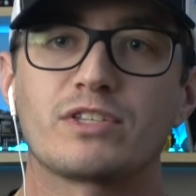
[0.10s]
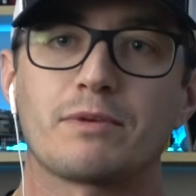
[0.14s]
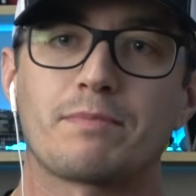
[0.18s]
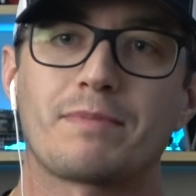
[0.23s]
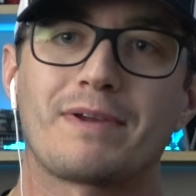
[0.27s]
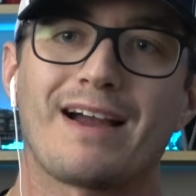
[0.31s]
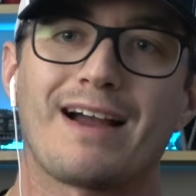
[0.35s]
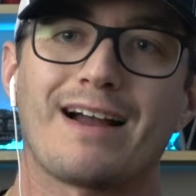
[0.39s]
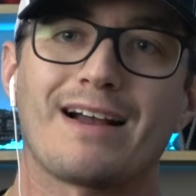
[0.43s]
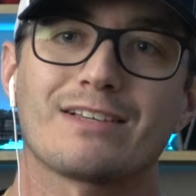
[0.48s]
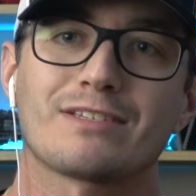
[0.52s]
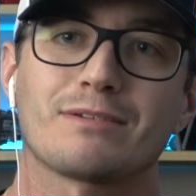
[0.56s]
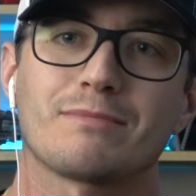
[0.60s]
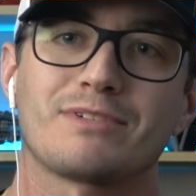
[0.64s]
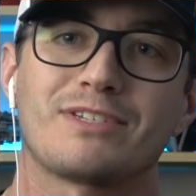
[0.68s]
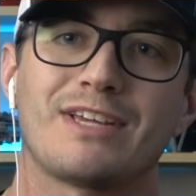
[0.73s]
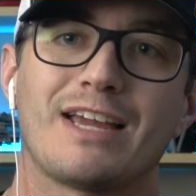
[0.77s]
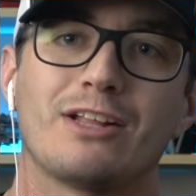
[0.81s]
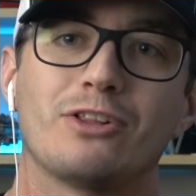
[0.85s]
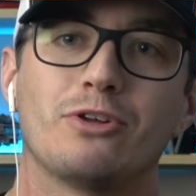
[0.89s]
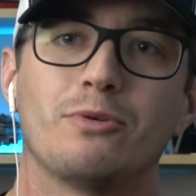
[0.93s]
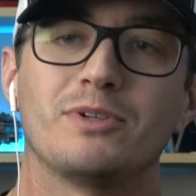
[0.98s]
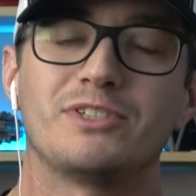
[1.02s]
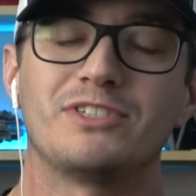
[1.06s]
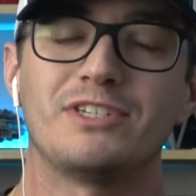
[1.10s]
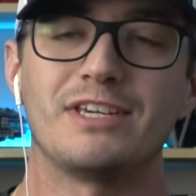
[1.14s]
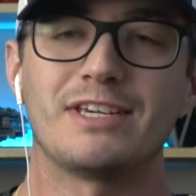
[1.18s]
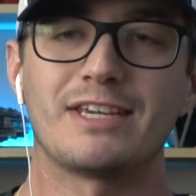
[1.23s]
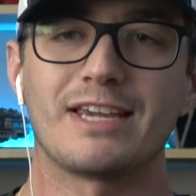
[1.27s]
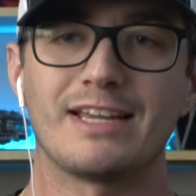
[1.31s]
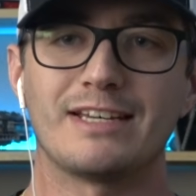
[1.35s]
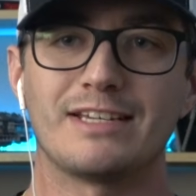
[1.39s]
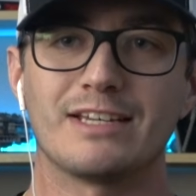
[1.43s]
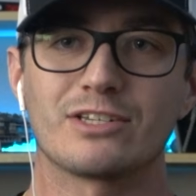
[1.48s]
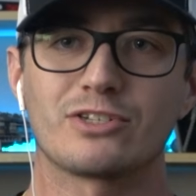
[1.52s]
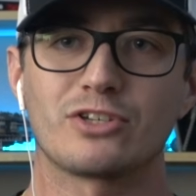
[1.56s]
up guys, I'm Taylor with
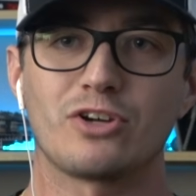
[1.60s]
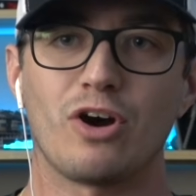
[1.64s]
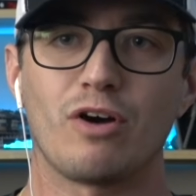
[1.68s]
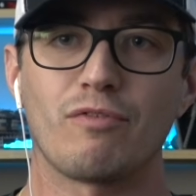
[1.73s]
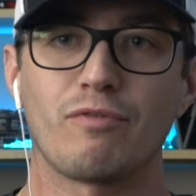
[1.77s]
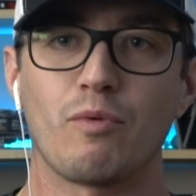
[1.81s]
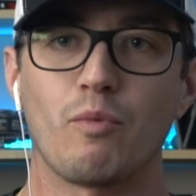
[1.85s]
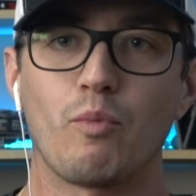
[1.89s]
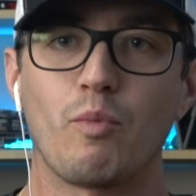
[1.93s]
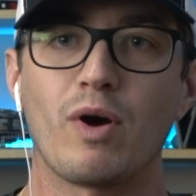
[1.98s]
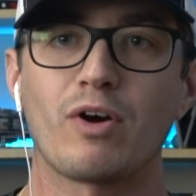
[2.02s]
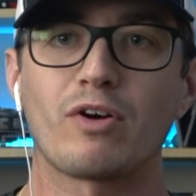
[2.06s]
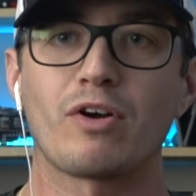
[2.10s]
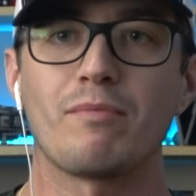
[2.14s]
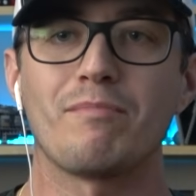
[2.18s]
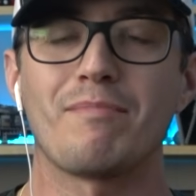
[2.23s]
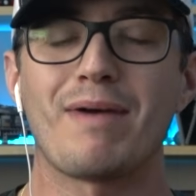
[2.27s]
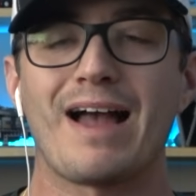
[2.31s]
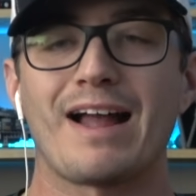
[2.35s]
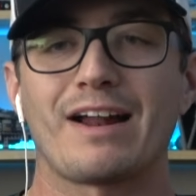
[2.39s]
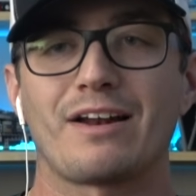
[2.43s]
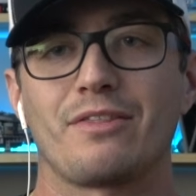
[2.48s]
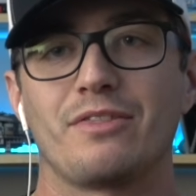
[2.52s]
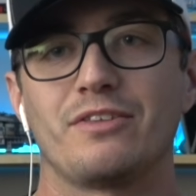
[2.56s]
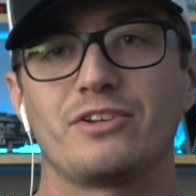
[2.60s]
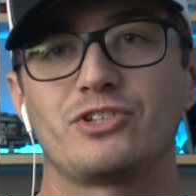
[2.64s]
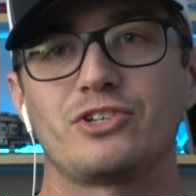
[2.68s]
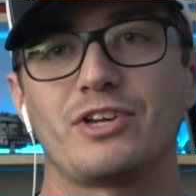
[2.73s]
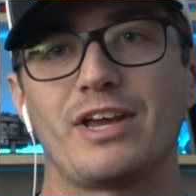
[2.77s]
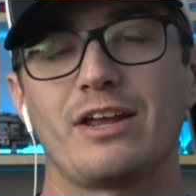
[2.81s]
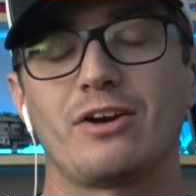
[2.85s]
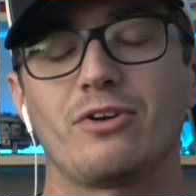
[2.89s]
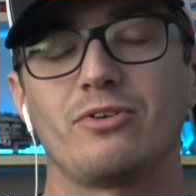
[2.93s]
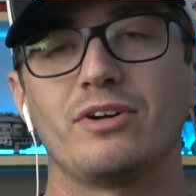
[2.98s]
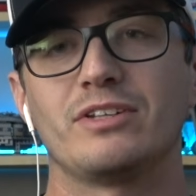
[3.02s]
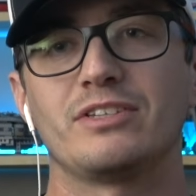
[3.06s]
TK Disc Golf and welcome back to the
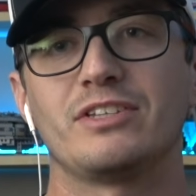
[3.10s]
channel.